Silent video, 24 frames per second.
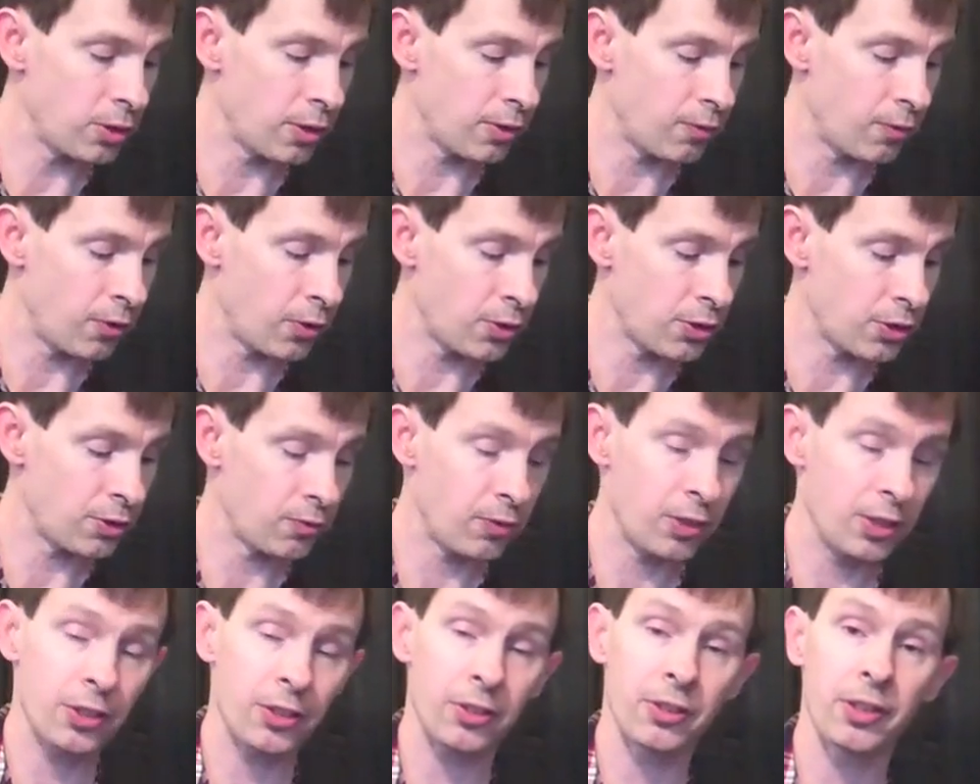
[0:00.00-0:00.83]
to the first
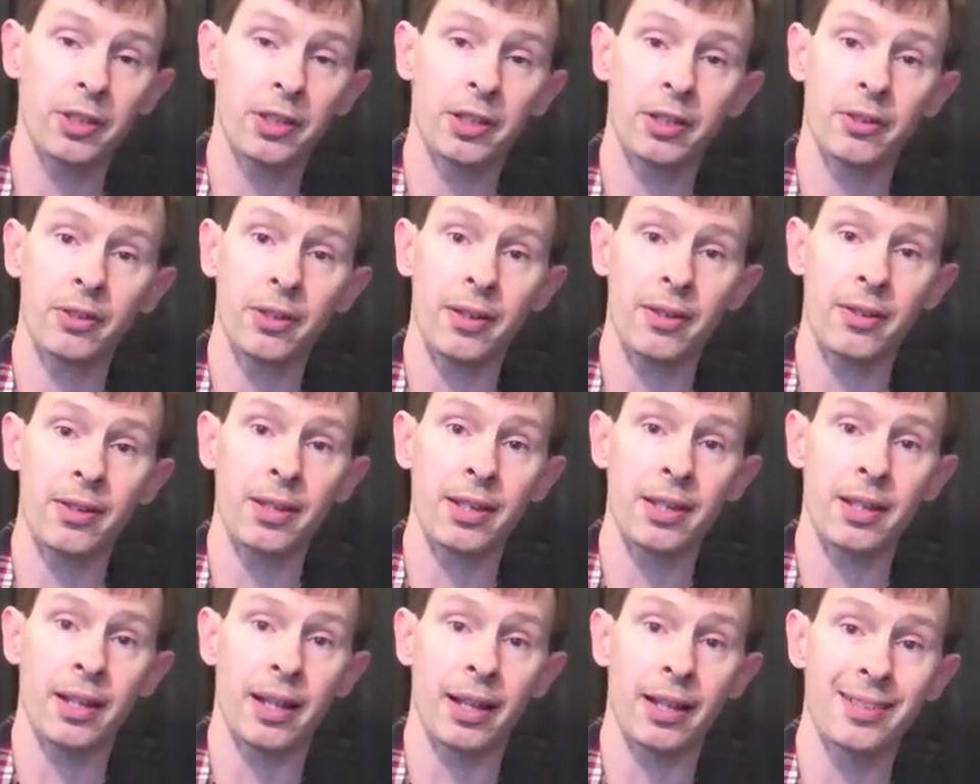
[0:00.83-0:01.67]
finger here at
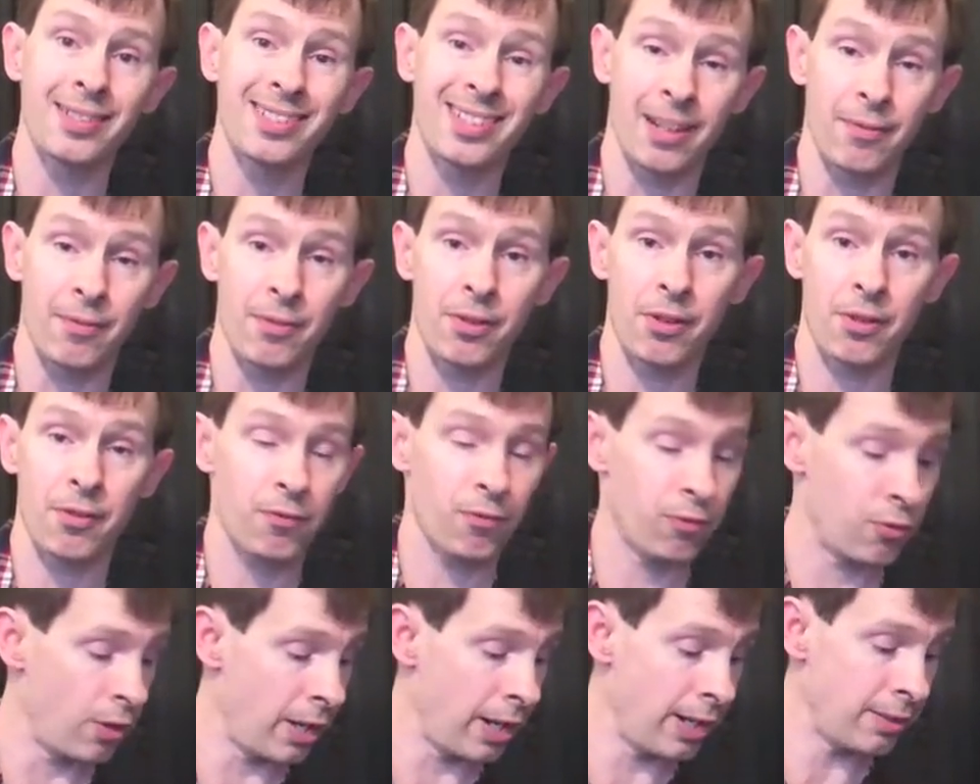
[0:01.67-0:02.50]
the uh, 7th
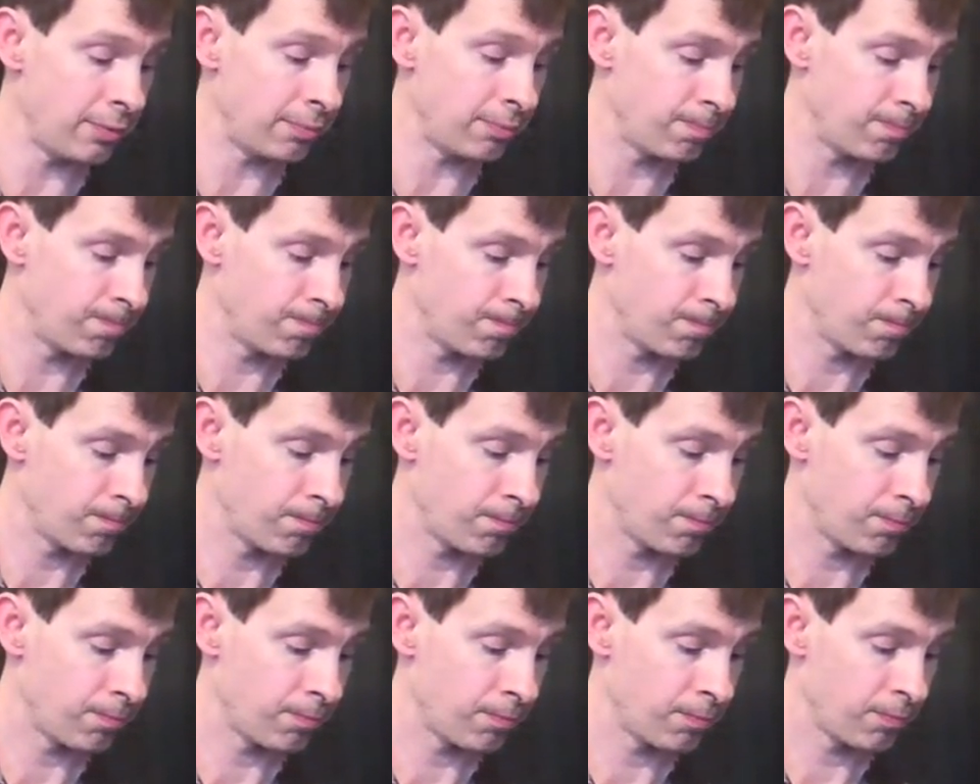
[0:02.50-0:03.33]
fret.
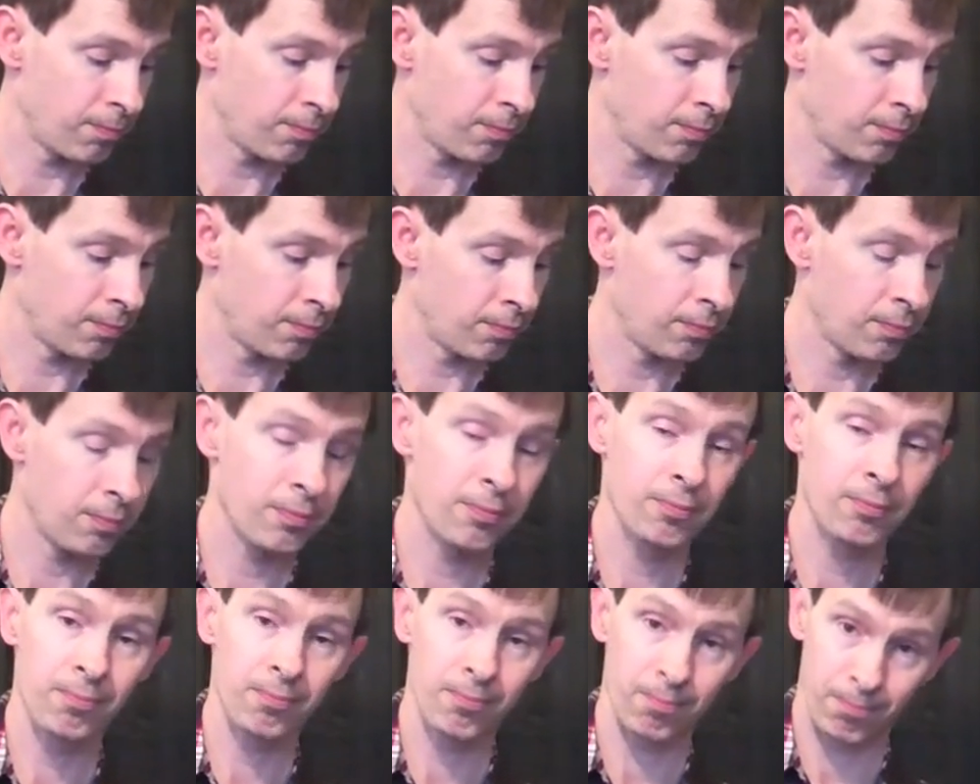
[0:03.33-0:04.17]

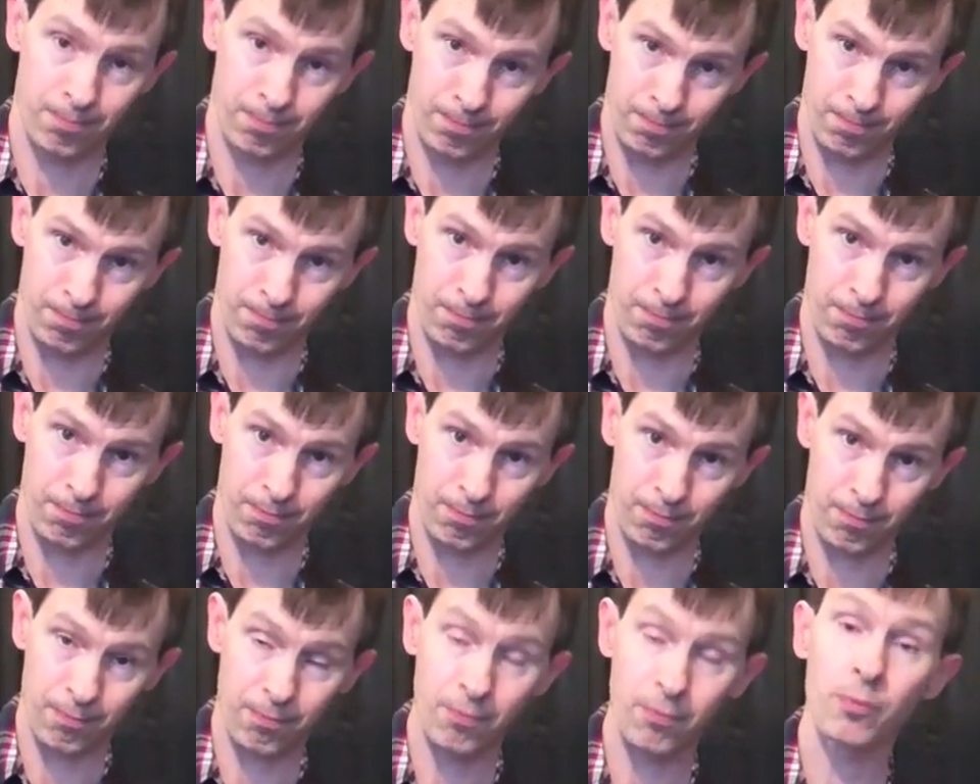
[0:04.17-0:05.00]

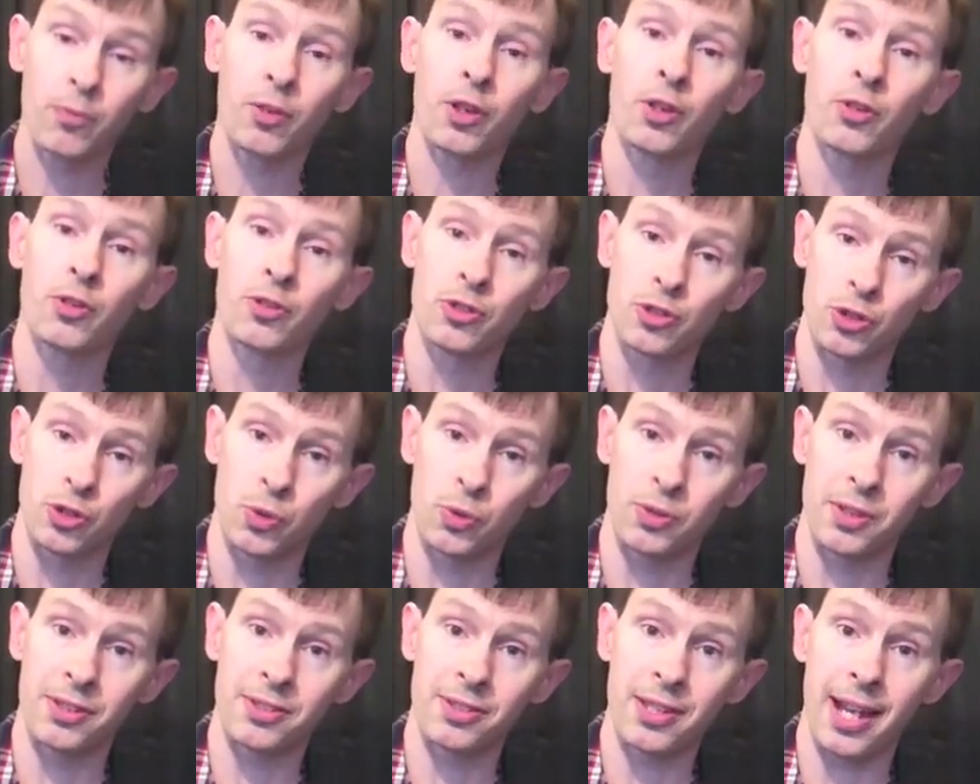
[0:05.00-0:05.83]

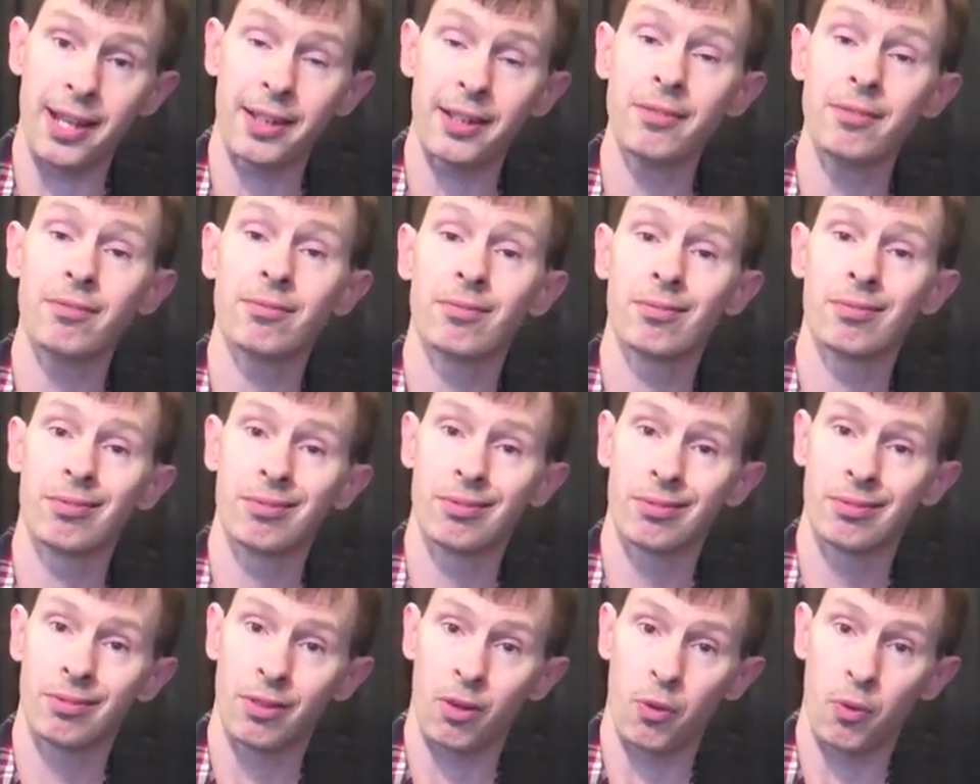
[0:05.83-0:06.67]
2 in the second
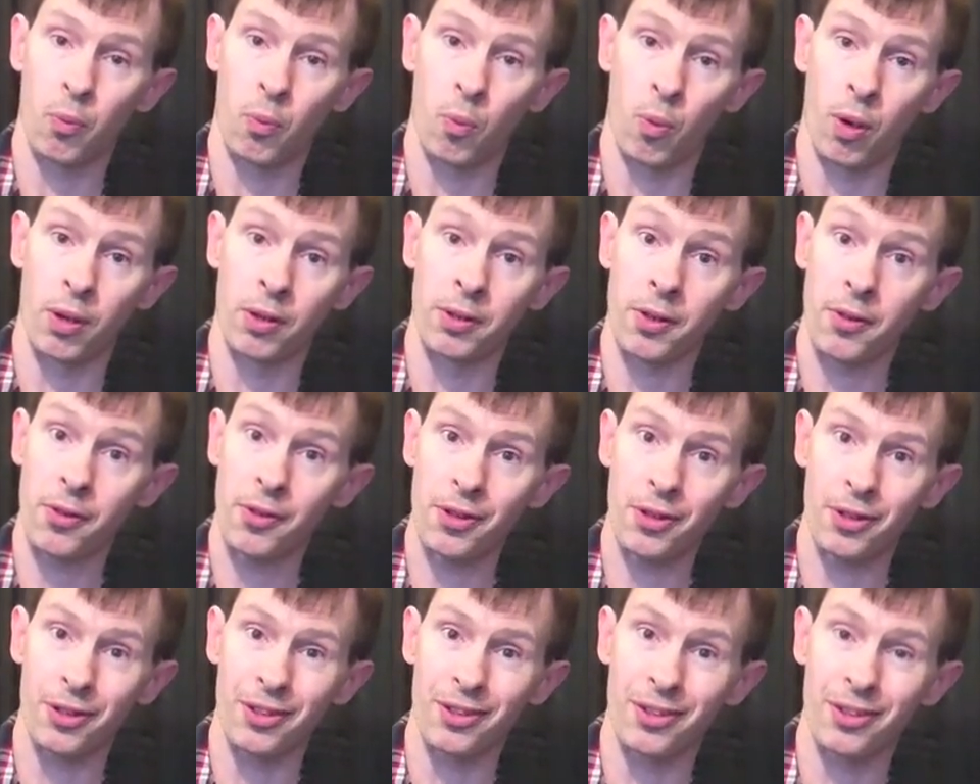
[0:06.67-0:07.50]
one
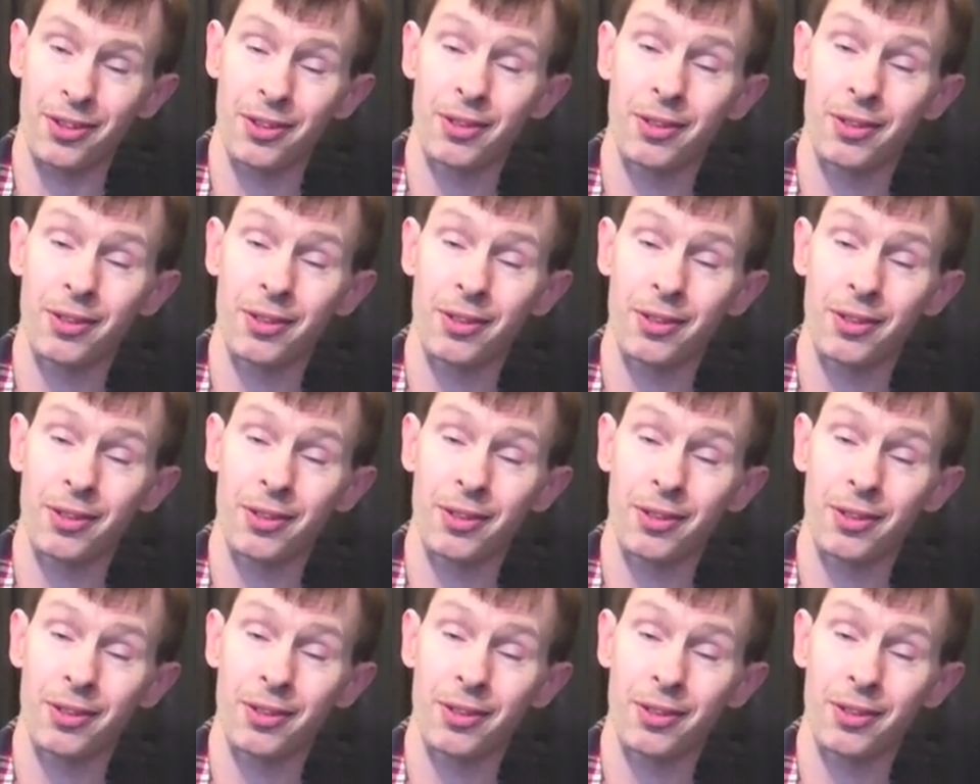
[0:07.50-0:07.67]
third.